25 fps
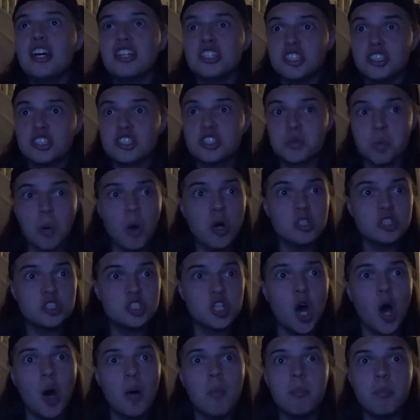
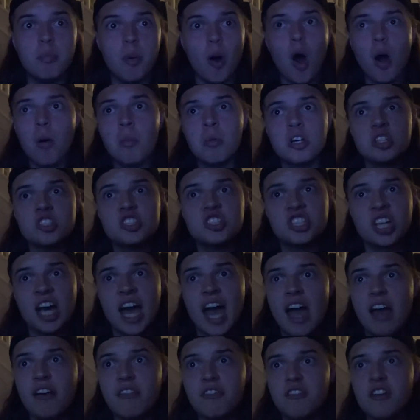swanton bomb onto
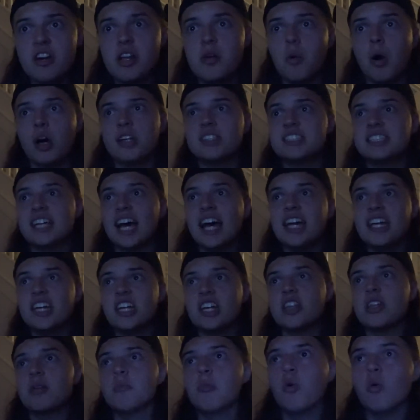everyone,
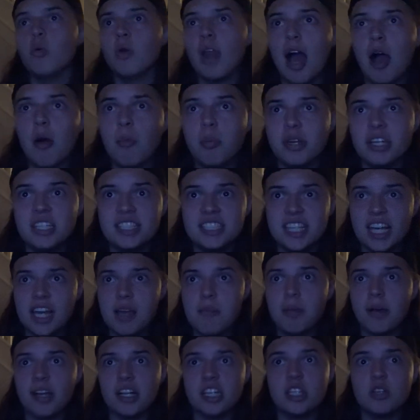taking them all out, but he's
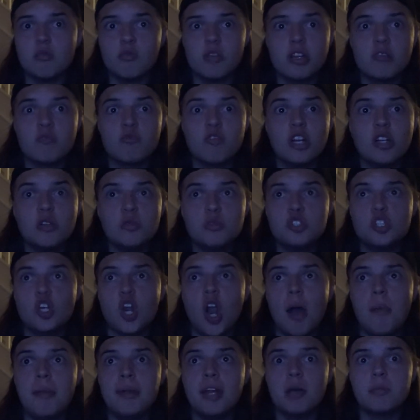getting back in the ring. Riddle's
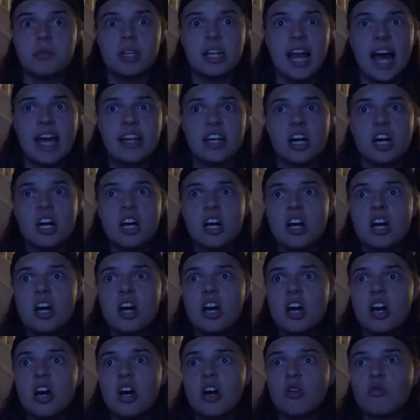climbing up the ladder.
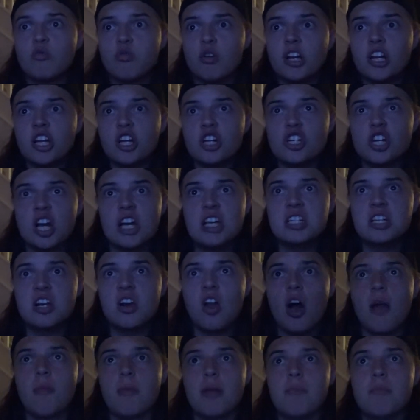Ricochet's
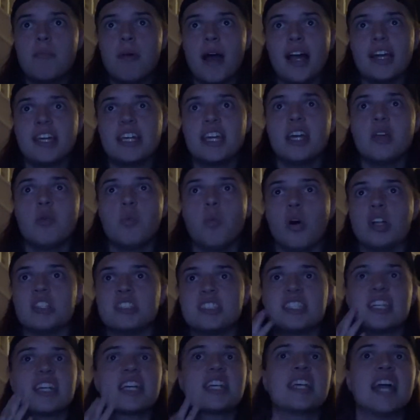climbing back in
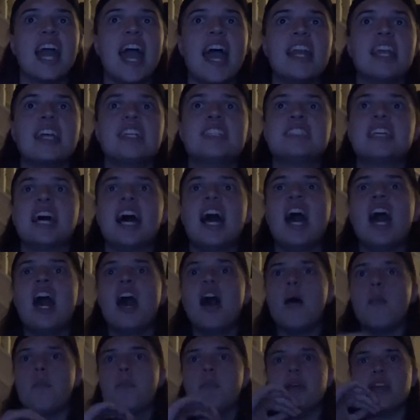once again, and
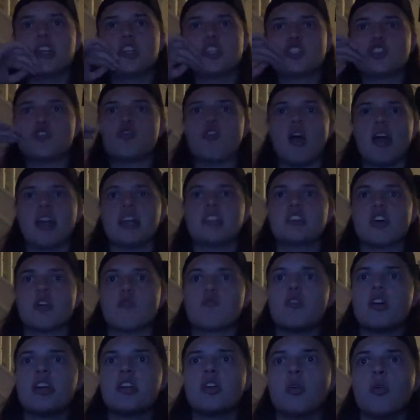big strike to
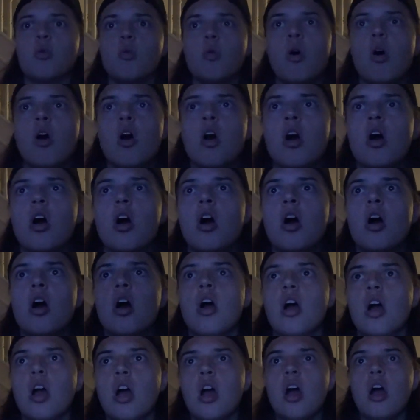Riddle.
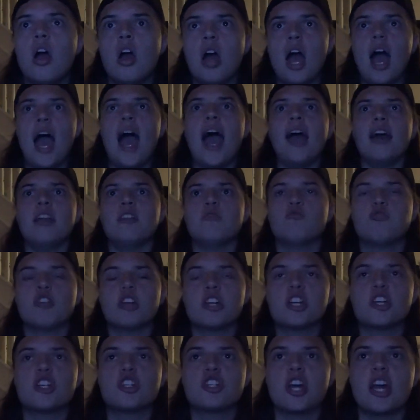And
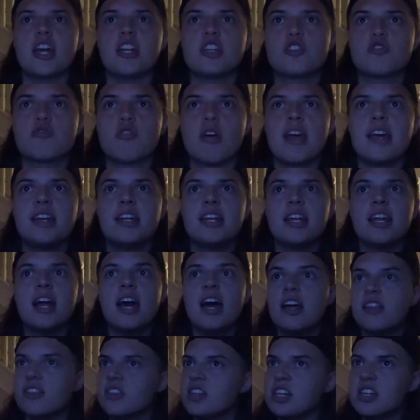Ricochet trading.
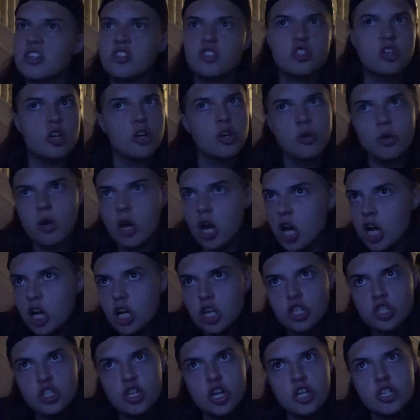These two
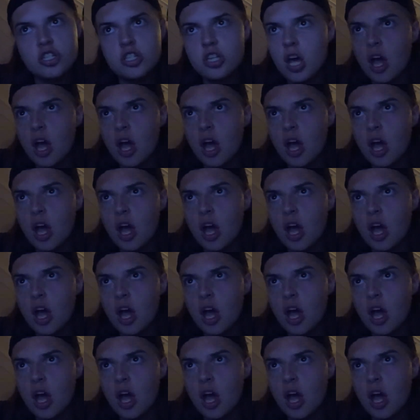just